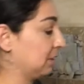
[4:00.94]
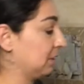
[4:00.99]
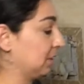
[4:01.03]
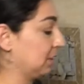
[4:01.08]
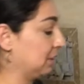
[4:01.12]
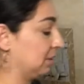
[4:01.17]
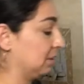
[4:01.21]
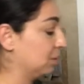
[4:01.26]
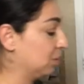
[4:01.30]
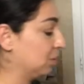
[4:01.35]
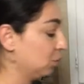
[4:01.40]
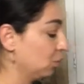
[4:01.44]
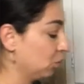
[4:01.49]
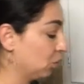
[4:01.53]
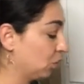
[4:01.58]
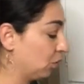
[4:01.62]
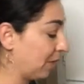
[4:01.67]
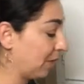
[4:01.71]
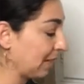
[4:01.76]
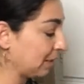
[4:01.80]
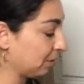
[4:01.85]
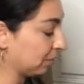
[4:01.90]
into
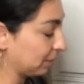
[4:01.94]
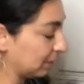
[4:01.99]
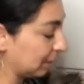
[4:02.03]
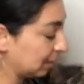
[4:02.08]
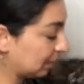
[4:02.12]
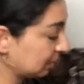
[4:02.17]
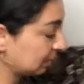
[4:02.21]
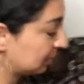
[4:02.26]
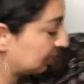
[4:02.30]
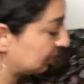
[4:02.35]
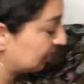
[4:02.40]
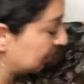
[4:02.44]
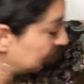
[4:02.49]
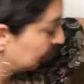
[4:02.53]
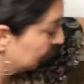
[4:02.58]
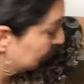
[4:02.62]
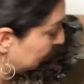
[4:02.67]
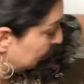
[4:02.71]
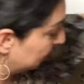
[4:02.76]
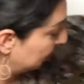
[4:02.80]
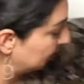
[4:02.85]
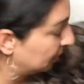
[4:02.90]
the wet ingredients.
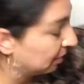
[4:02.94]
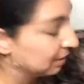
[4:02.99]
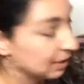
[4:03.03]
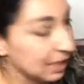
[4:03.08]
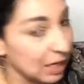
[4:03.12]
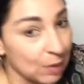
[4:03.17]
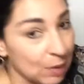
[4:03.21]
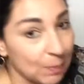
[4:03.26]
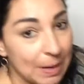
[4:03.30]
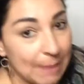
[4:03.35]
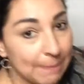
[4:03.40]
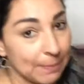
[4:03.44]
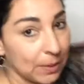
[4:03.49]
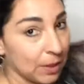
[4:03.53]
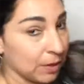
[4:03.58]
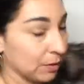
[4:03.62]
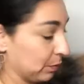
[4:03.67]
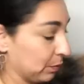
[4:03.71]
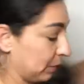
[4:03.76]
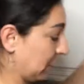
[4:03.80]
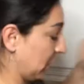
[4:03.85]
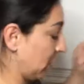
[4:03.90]
Now
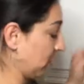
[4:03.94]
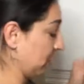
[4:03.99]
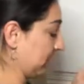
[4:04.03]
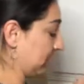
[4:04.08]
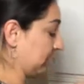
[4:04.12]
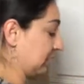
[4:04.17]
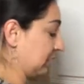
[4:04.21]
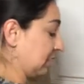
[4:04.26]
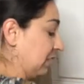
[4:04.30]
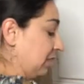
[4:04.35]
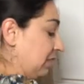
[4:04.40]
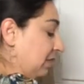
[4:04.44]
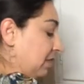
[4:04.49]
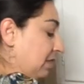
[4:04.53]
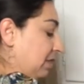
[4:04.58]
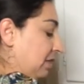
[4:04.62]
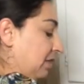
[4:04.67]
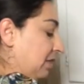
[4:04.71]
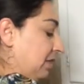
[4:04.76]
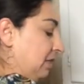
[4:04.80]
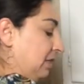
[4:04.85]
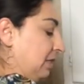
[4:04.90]
remember, we always
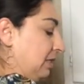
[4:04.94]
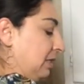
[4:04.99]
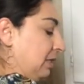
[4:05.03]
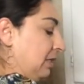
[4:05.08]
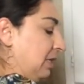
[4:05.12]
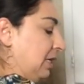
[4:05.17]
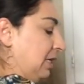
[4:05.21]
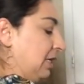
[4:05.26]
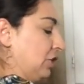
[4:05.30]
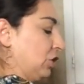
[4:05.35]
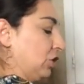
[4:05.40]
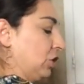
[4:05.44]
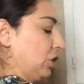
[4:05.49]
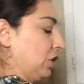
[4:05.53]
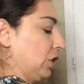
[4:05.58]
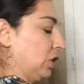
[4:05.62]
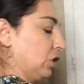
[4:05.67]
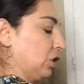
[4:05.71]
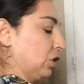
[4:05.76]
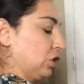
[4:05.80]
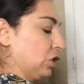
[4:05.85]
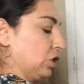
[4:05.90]
kind of do it a
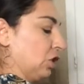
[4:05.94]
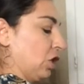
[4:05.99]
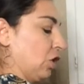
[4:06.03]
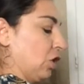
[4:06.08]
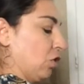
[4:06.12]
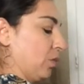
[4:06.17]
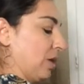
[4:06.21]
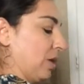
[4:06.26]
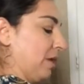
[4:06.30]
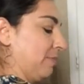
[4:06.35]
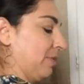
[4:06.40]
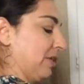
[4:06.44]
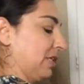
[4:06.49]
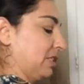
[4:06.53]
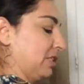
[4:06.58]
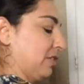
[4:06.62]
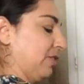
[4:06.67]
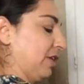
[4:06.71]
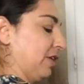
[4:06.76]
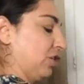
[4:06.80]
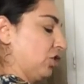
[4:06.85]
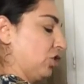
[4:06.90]
little slow, right?
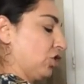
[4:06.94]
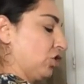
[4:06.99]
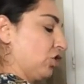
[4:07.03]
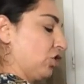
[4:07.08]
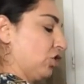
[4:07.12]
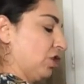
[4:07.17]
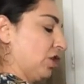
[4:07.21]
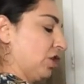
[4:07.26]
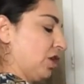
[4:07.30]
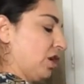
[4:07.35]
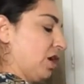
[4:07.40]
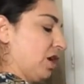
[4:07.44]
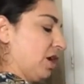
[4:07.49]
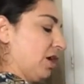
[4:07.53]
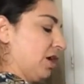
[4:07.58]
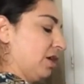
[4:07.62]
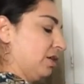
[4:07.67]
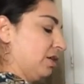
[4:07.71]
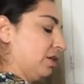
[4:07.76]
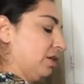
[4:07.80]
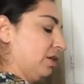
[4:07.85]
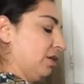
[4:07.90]
So if I just turn it
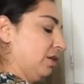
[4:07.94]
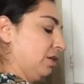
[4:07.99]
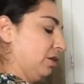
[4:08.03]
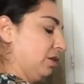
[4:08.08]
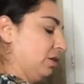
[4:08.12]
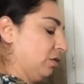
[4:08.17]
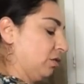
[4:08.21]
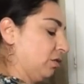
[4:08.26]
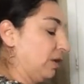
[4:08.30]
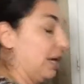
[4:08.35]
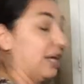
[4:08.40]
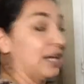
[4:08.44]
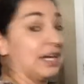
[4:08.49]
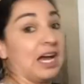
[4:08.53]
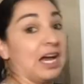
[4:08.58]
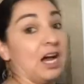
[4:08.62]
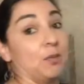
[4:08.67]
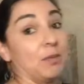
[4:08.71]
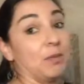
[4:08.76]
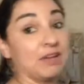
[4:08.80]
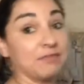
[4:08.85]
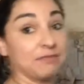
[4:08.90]
on right now, my